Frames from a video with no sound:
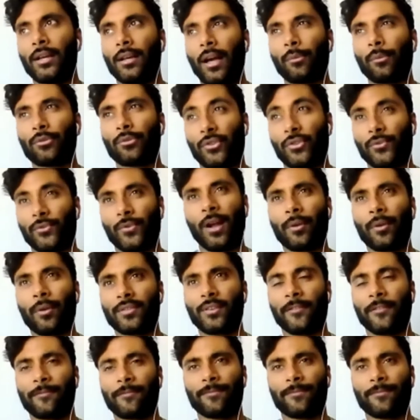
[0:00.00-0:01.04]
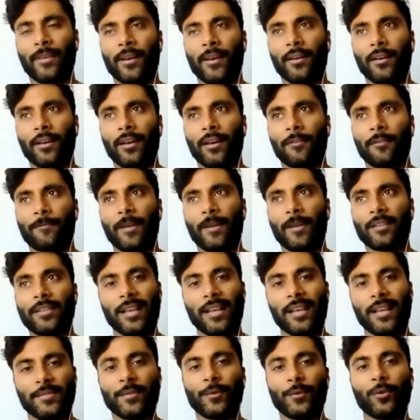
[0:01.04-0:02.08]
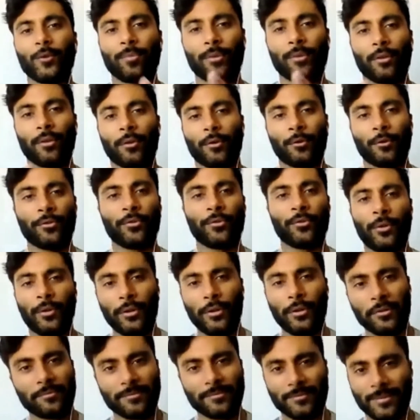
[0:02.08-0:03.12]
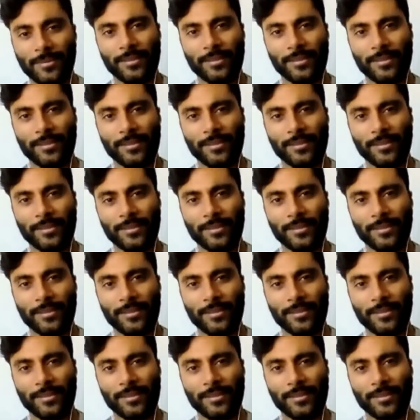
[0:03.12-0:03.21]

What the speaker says: I would describe it as a fantastical political thriller,